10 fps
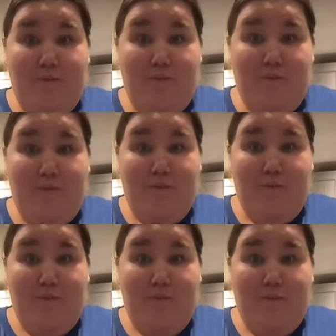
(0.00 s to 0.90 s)

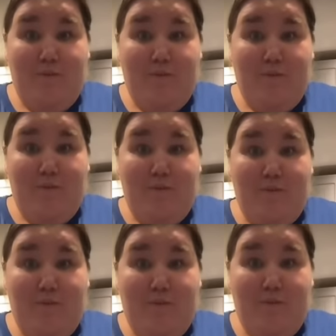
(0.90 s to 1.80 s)

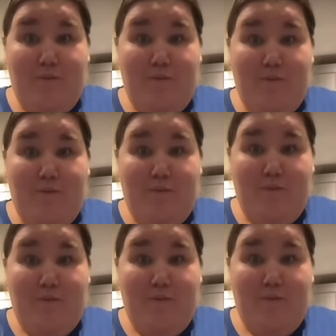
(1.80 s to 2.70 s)

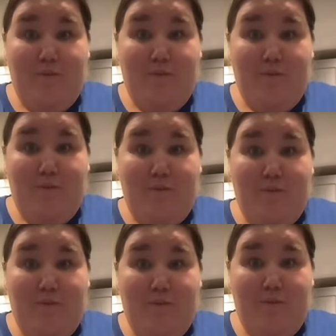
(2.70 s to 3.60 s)

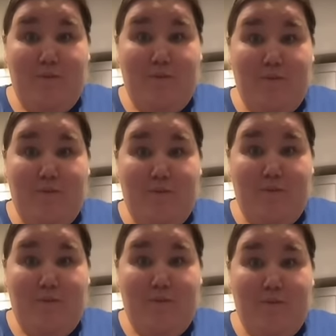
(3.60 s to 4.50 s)

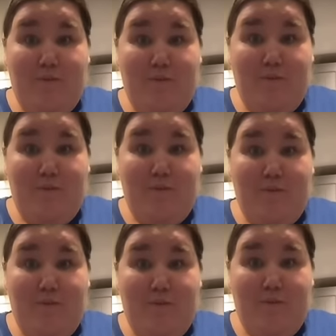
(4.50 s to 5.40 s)

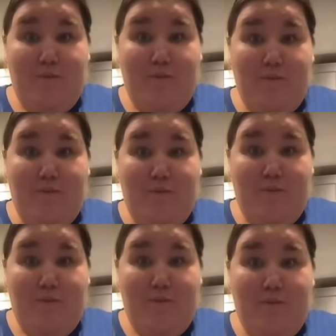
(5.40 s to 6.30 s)

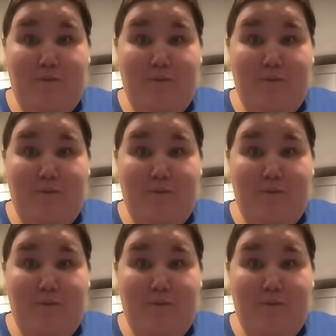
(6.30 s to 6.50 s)
No words are spoken by the person on screen.